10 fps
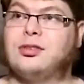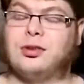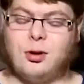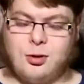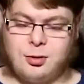
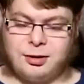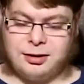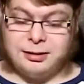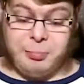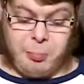so
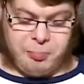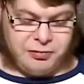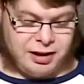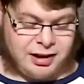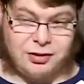
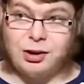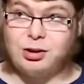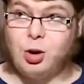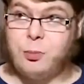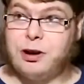I guess I
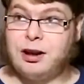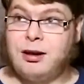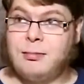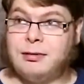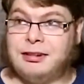get to opening it
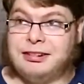up.